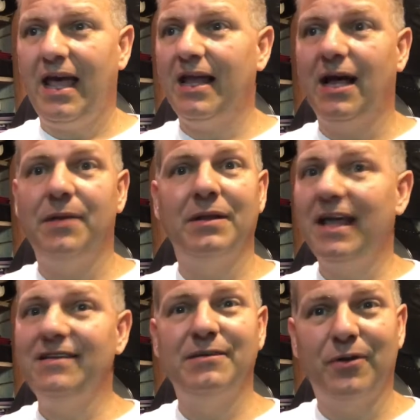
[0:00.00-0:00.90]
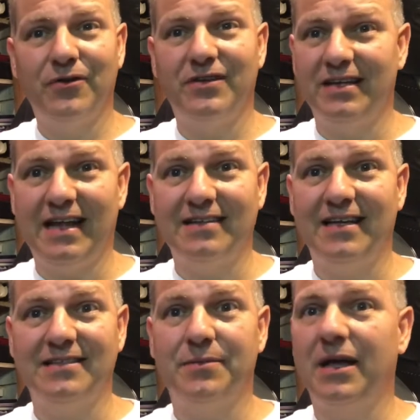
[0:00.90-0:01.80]
And I am a lazy person in that
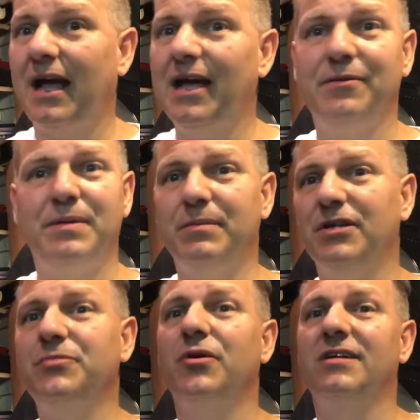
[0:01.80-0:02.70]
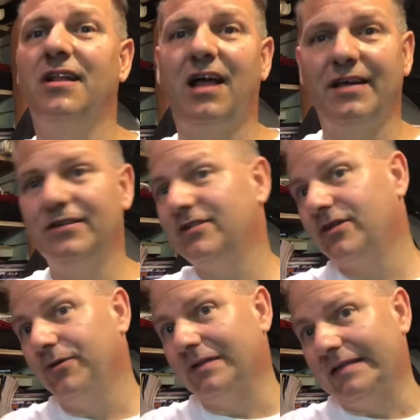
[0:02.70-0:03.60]
sense. I'm like, I would be much more inclined to
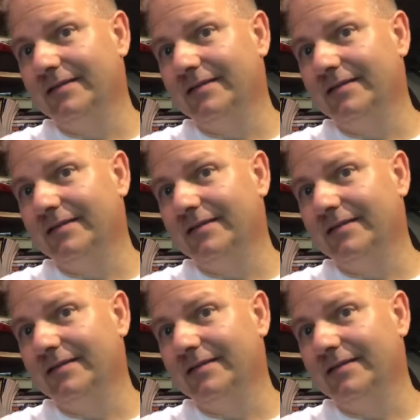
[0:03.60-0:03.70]
just go